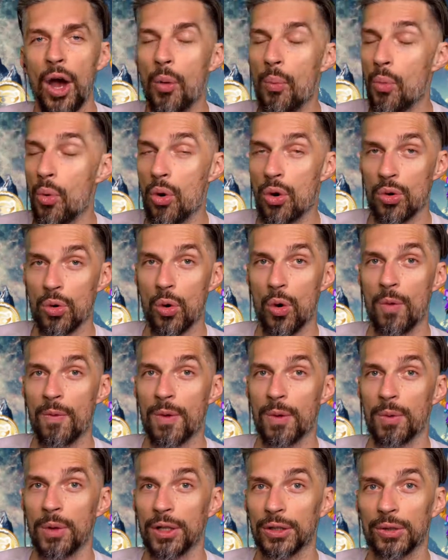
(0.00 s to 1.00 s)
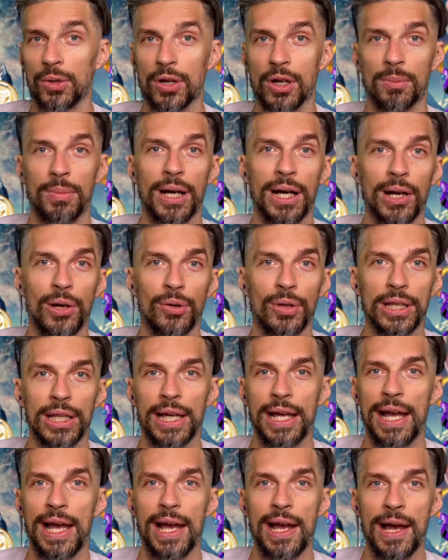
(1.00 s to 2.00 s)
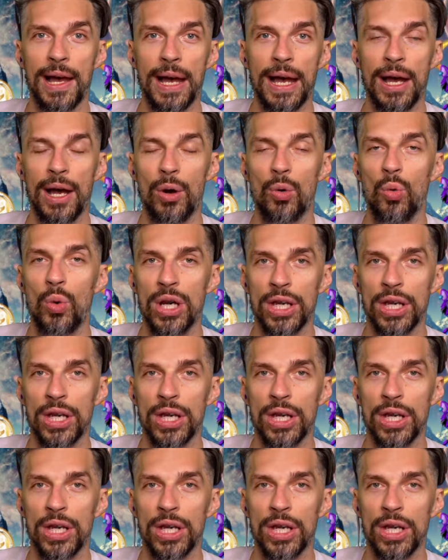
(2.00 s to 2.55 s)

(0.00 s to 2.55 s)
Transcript: Moreover, we'll talk about the